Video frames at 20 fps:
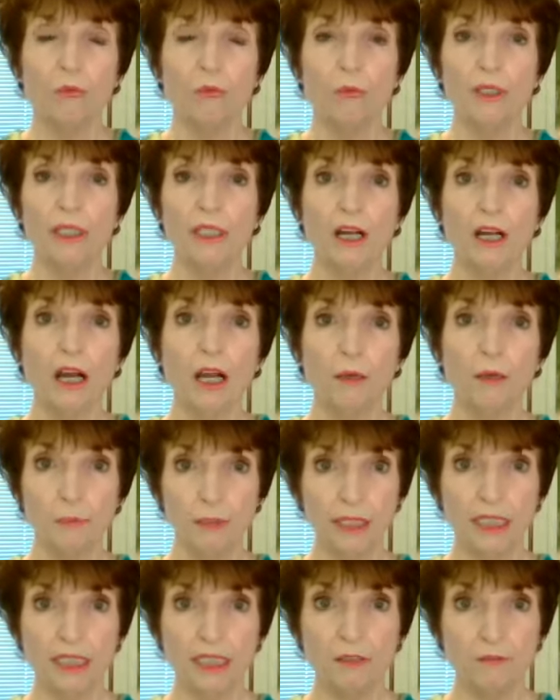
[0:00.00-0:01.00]
we are
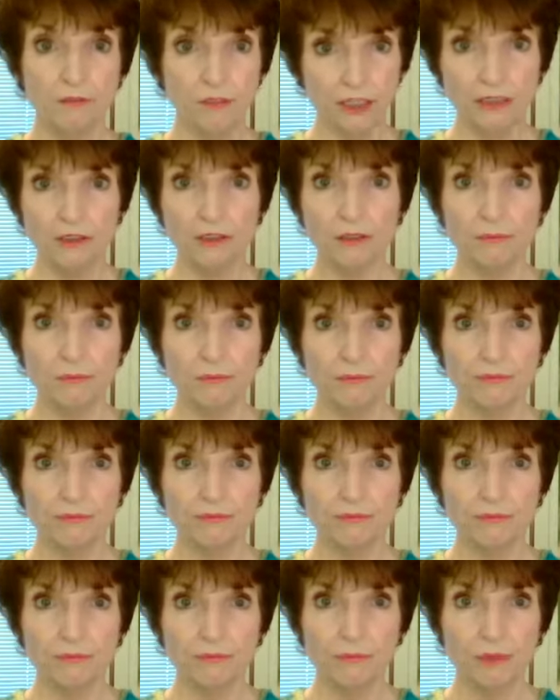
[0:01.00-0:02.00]
being a victim.
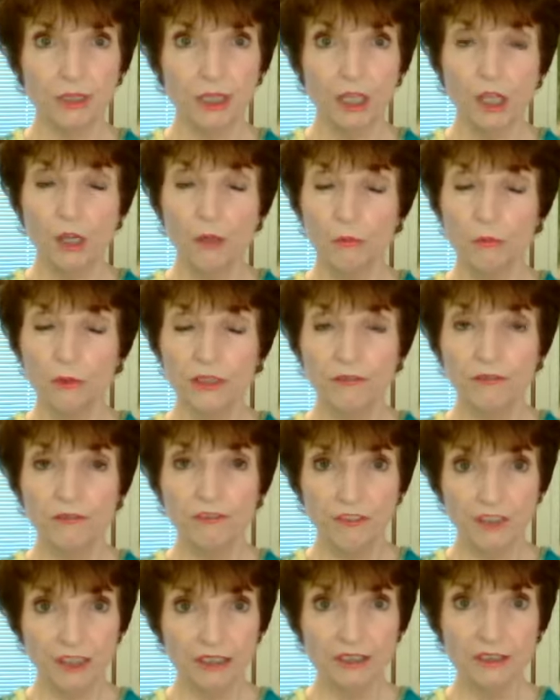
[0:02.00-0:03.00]
We're
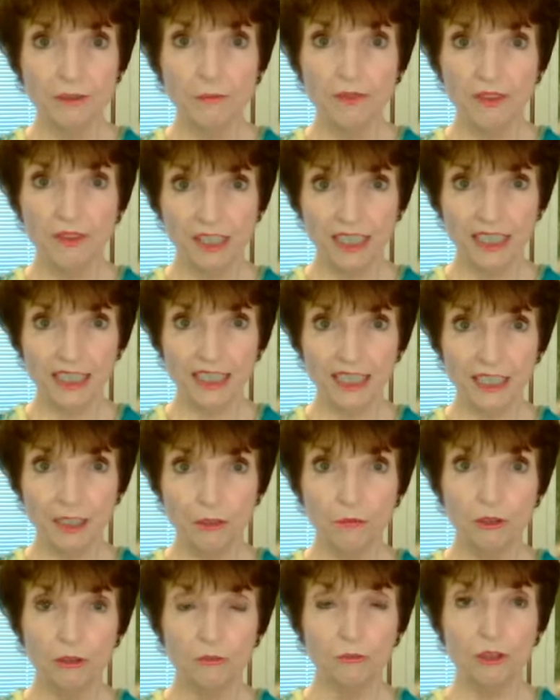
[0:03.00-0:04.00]
in victim
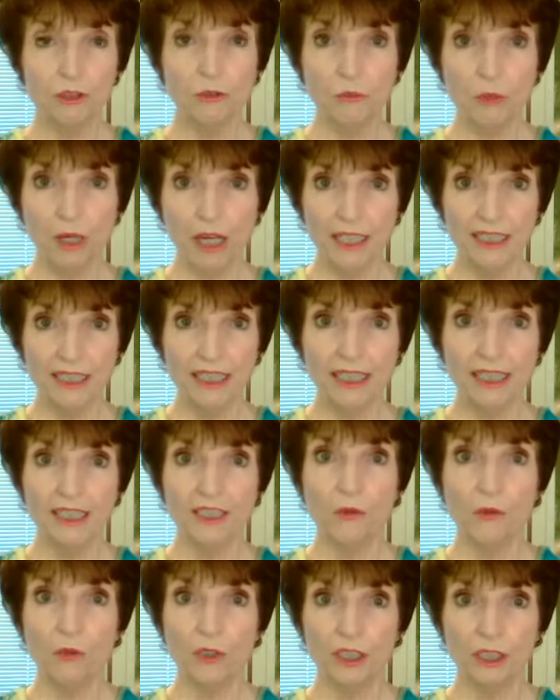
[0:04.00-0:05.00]
thinking when we're whining
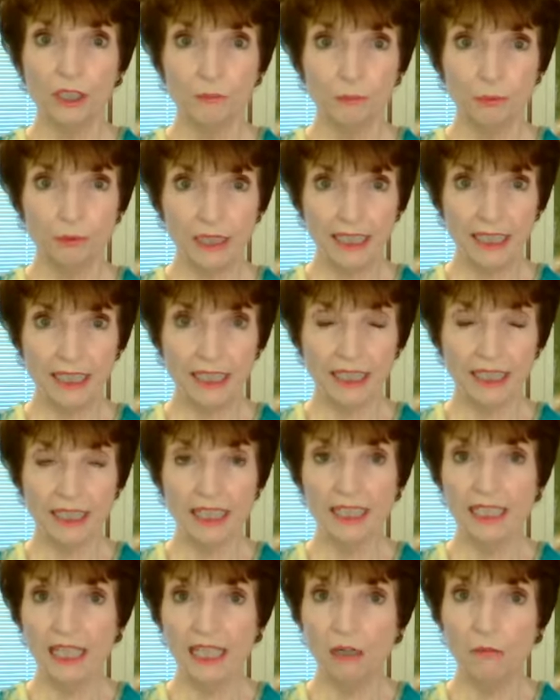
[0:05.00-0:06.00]
or complaining.
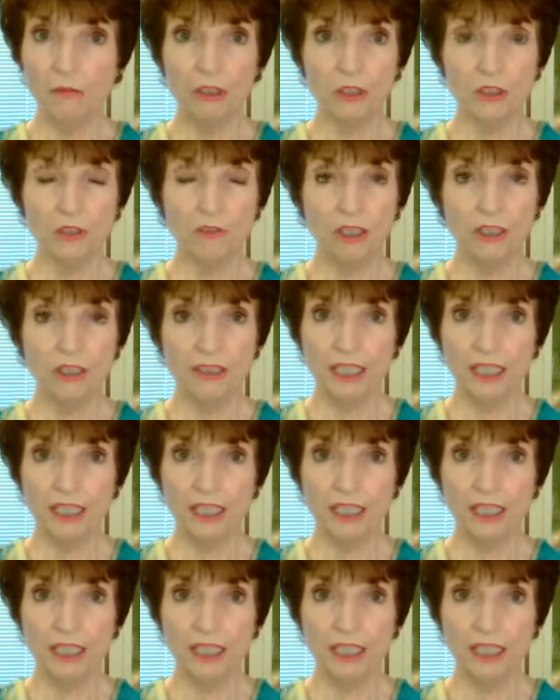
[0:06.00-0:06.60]
And how much of our